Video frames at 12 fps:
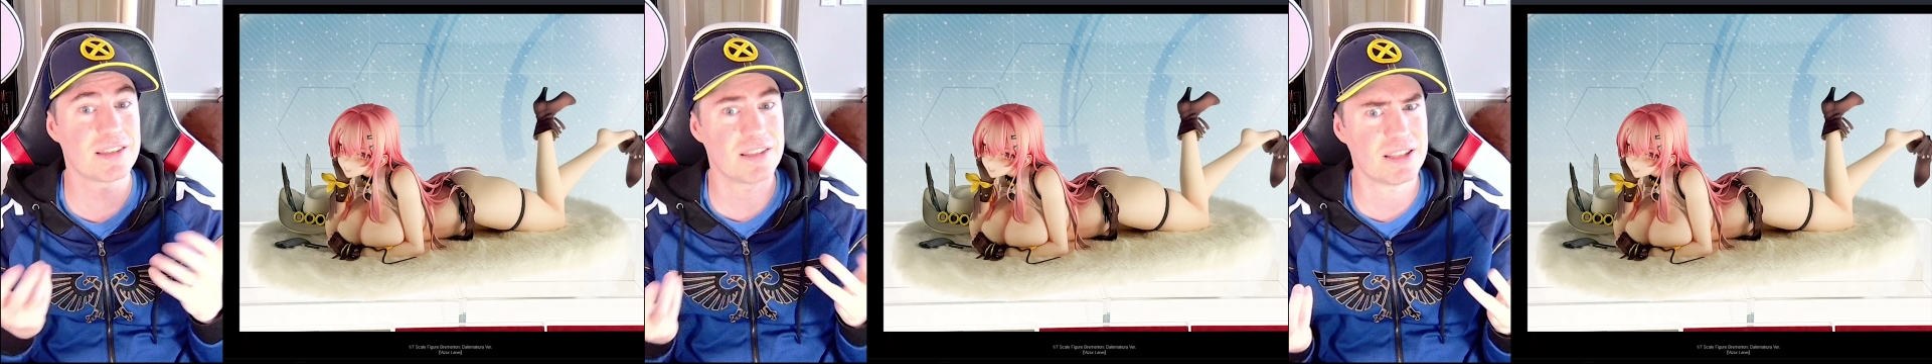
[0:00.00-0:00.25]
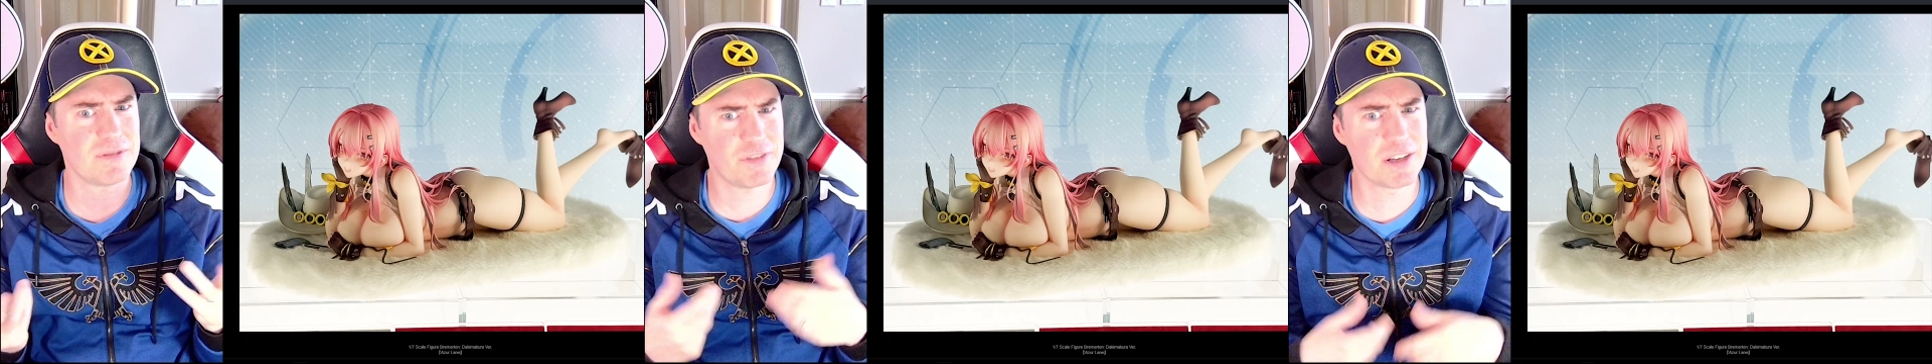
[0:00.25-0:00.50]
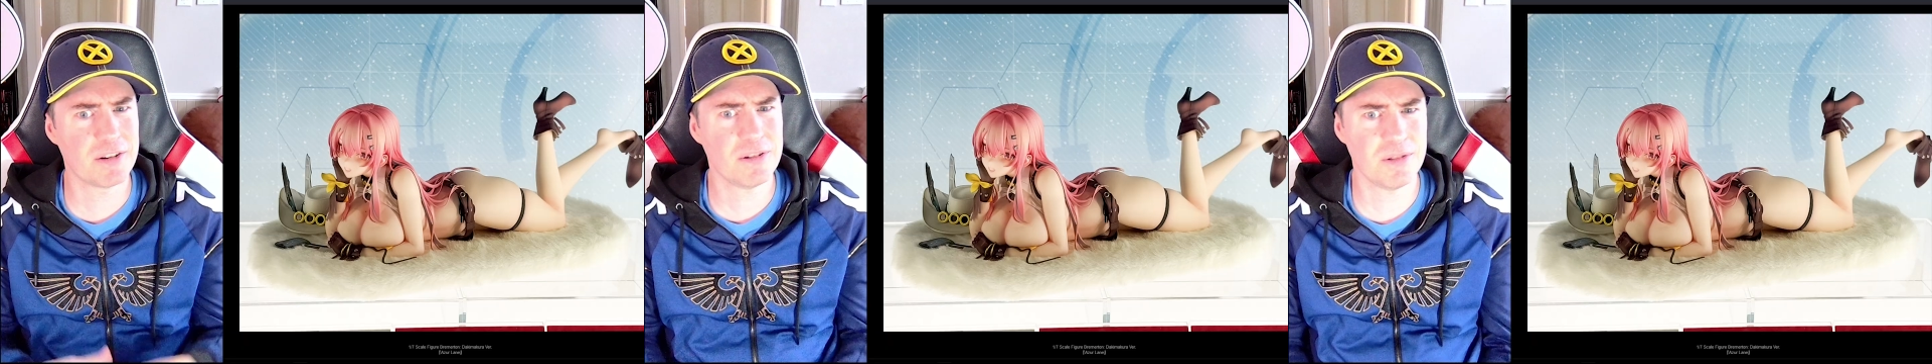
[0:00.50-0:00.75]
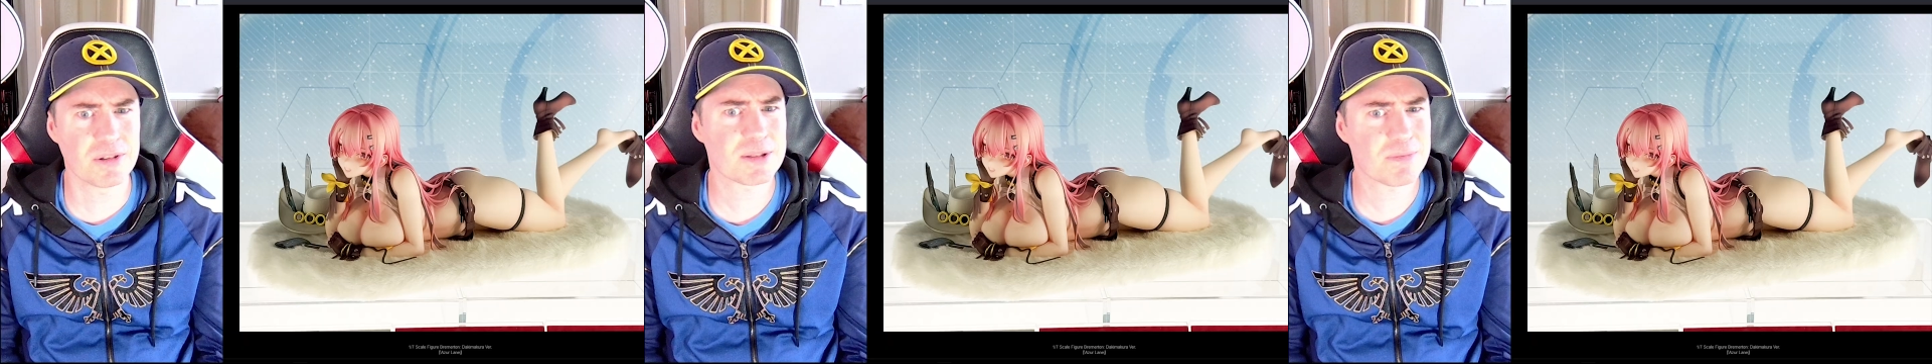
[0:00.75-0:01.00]
This figure
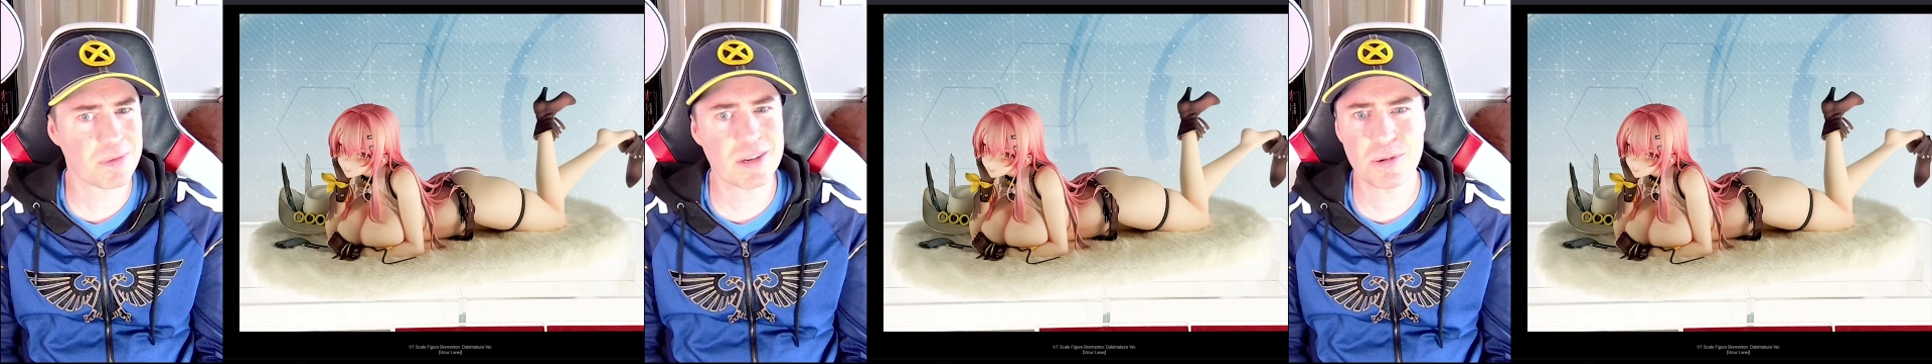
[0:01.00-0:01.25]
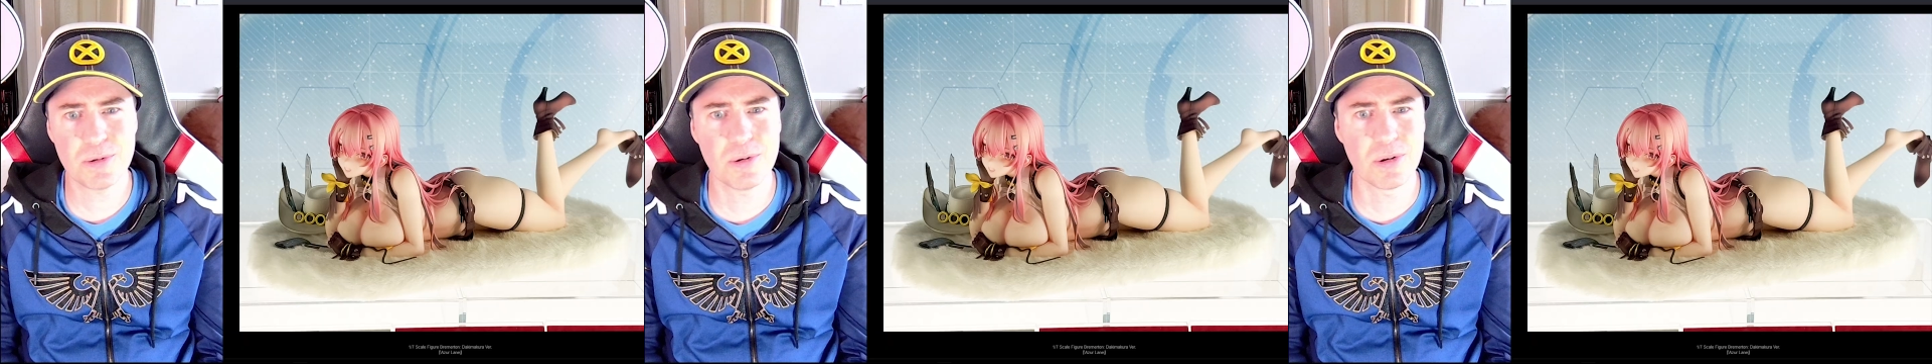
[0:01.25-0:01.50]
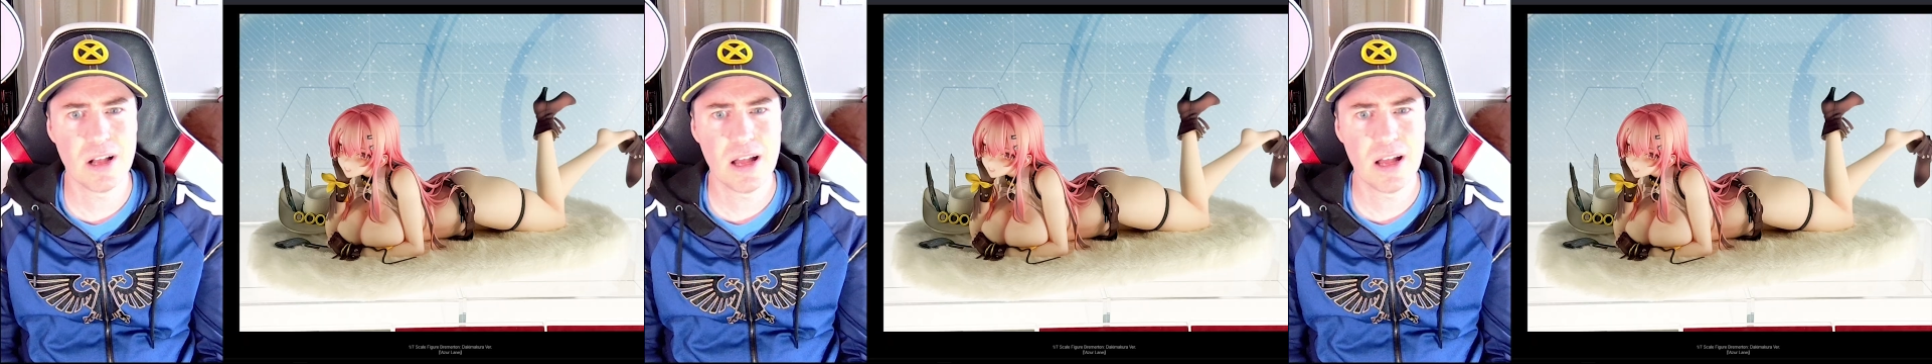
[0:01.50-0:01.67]
looks pretty cool.